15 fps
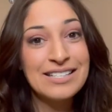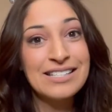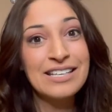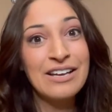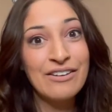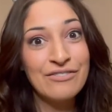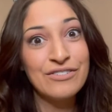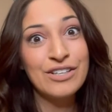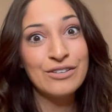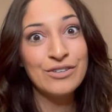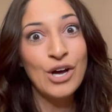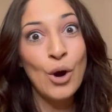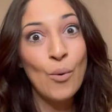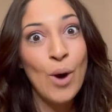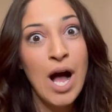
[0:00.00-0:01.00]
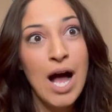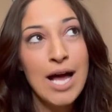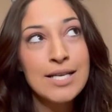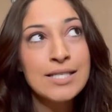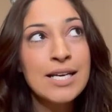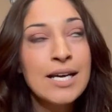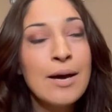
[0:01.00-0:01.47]
of you know
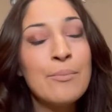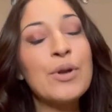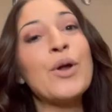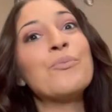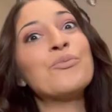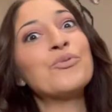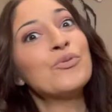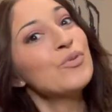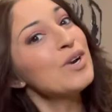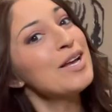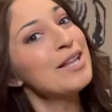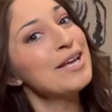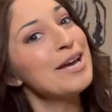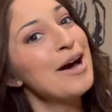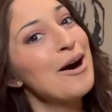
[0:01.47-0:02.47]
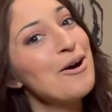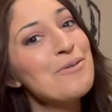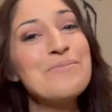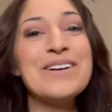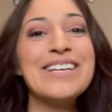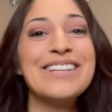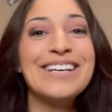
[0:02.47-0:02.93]
what, but I'm really
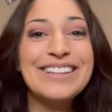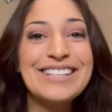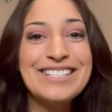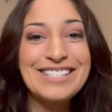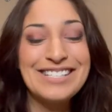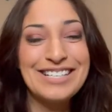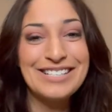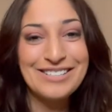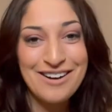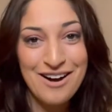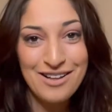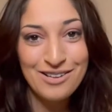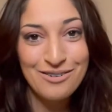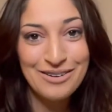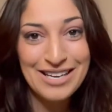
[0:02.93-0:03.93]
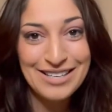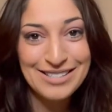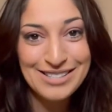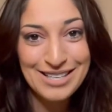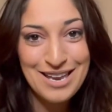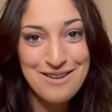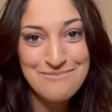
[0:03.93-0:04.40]
hoping that this year Halloween
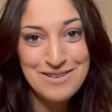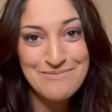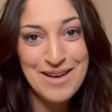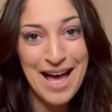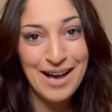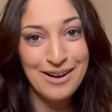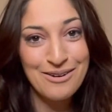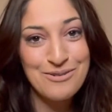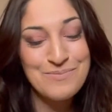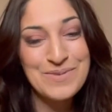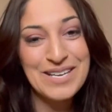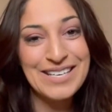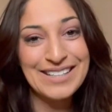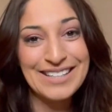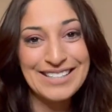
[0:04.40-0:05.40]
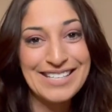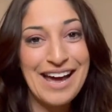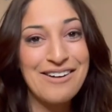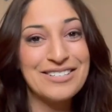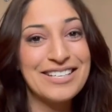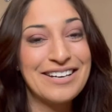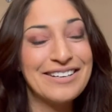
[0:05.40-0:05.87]
is going to be back open in the
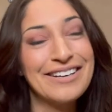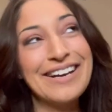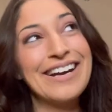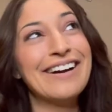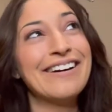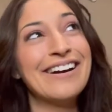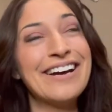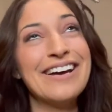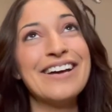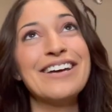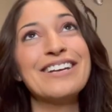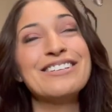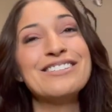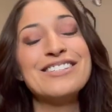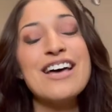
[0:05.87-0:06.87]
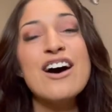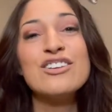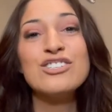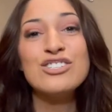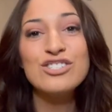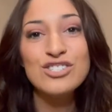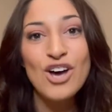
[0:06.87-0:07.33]
downtown area. It is
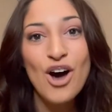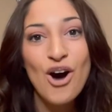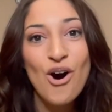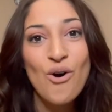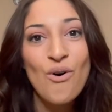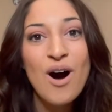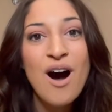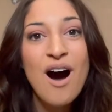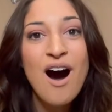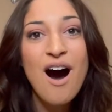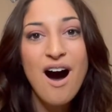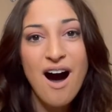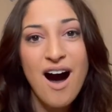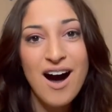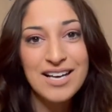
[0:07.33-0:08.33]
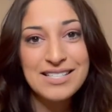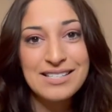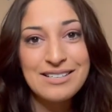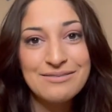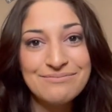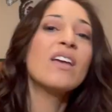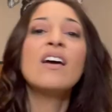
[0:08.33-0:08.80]
so
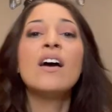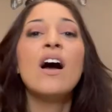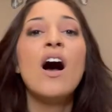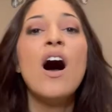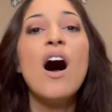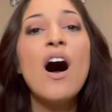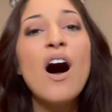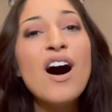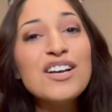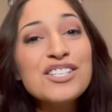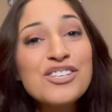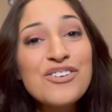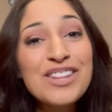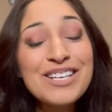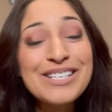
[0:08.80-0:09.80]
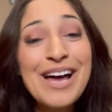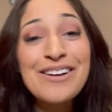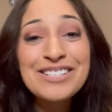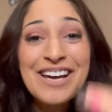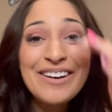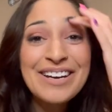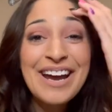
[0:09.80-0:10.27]
awesome. Also in the
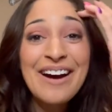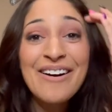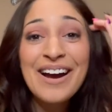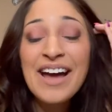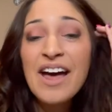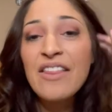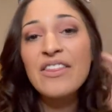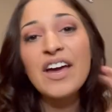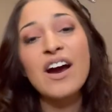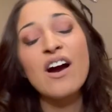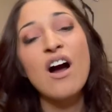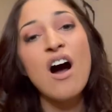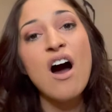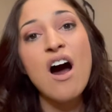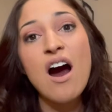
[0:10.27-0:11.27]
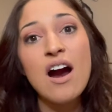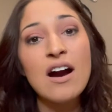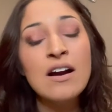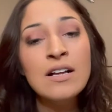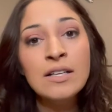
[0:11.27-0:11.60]
downtown area, there are